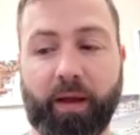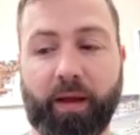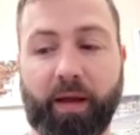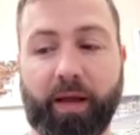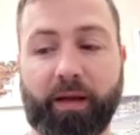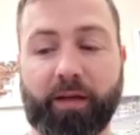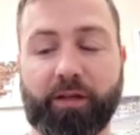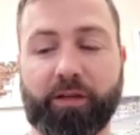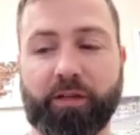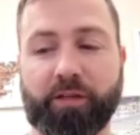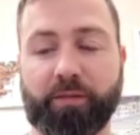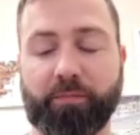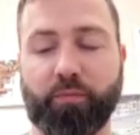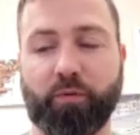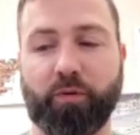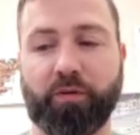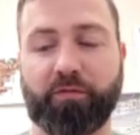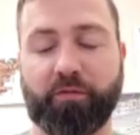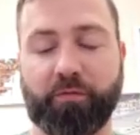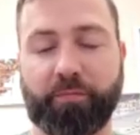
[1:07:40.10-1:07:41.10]
and it's just
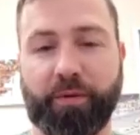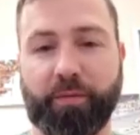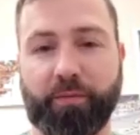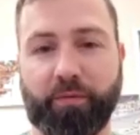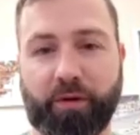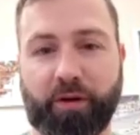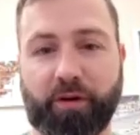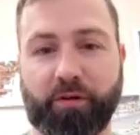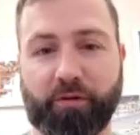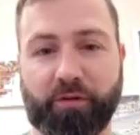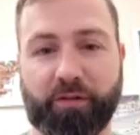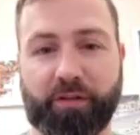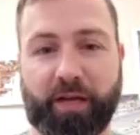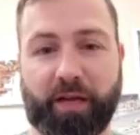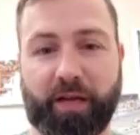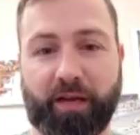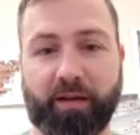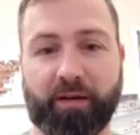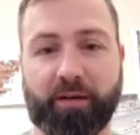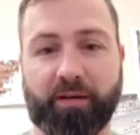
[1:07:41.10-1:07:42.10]
important for people to
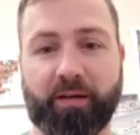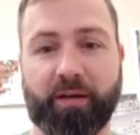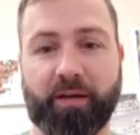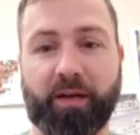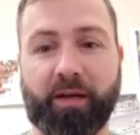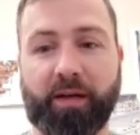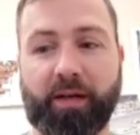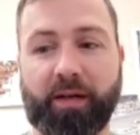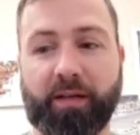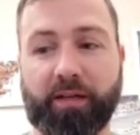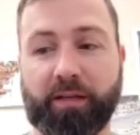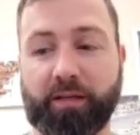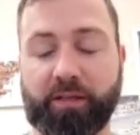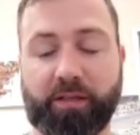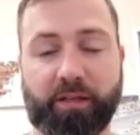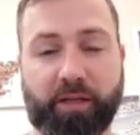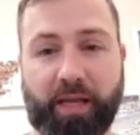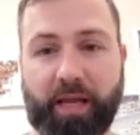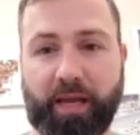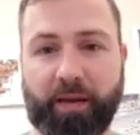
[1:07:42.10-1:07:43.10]
understand that
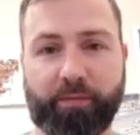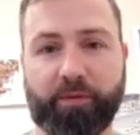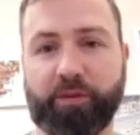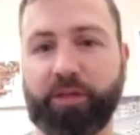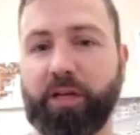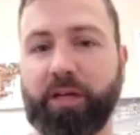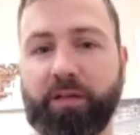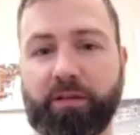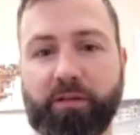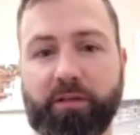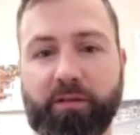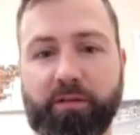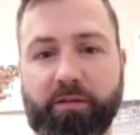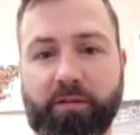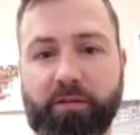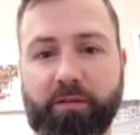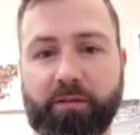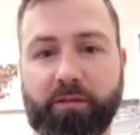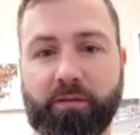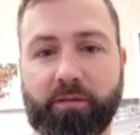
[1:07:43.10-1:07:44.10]
the game
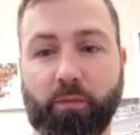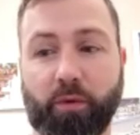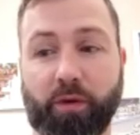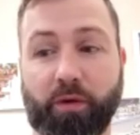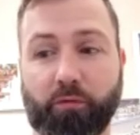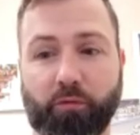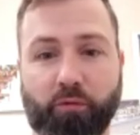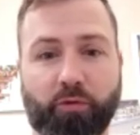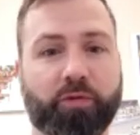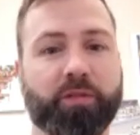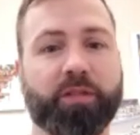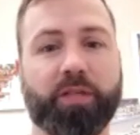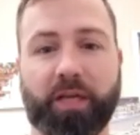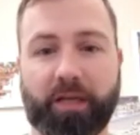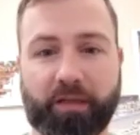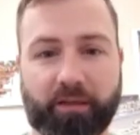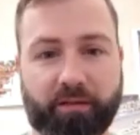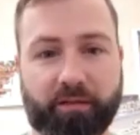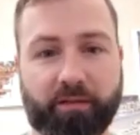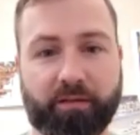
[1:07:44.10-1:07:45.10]
changes when the rules
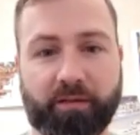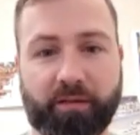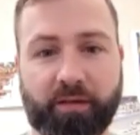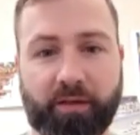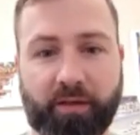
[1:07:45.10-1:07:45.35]
change.